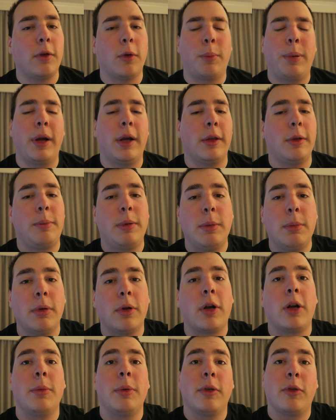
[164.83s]
So apparently people
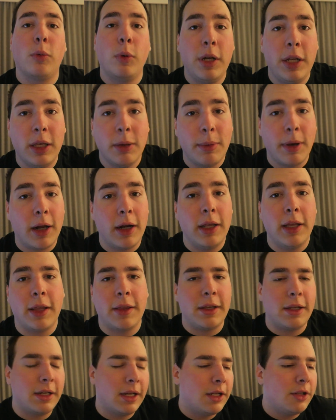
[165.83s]
had already been tweeting about it.
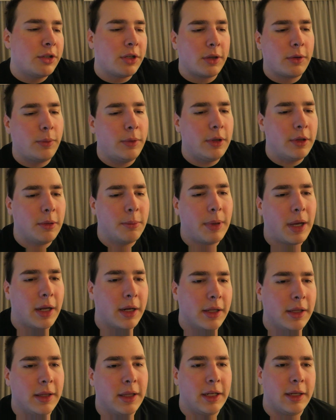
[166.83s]
I think Nate Shot tweeted
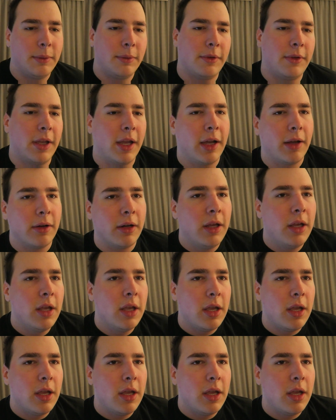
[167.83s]
about it, that he was down.